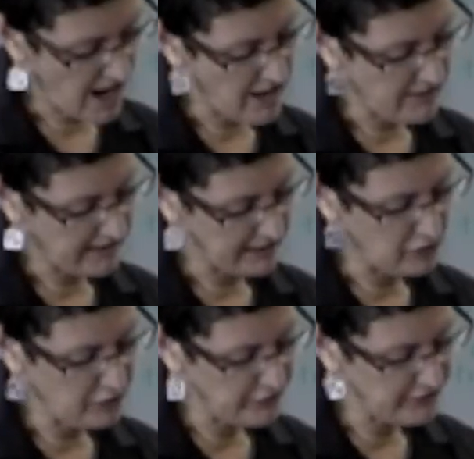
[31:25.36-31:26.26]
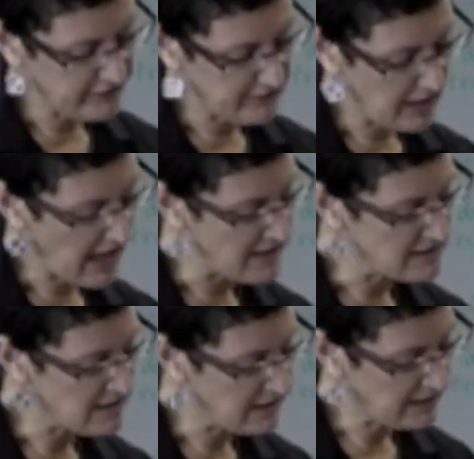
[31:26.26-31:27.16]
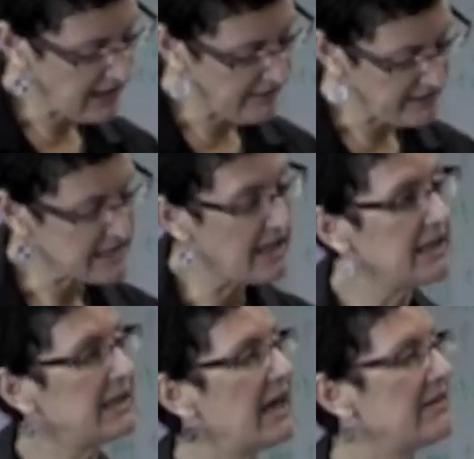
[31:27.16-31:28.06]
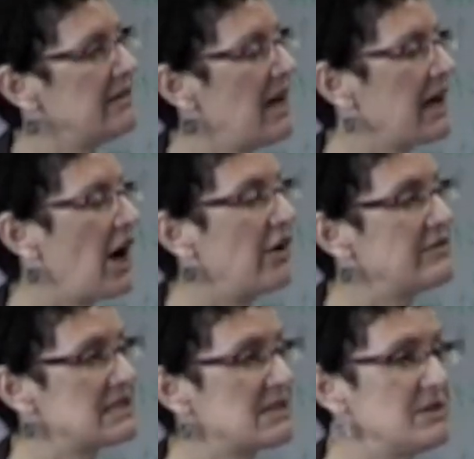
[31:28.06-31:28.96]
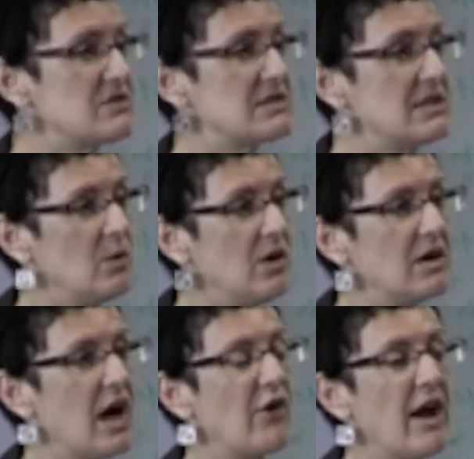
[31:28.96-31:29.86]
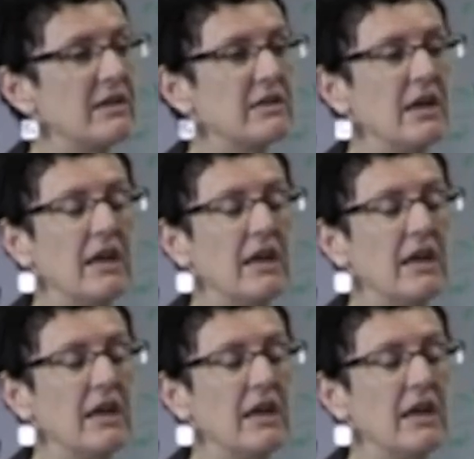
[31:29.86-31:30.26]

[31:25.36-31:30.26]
are included, and Kathy Daly and Heather Nancarrow have done some interesting work around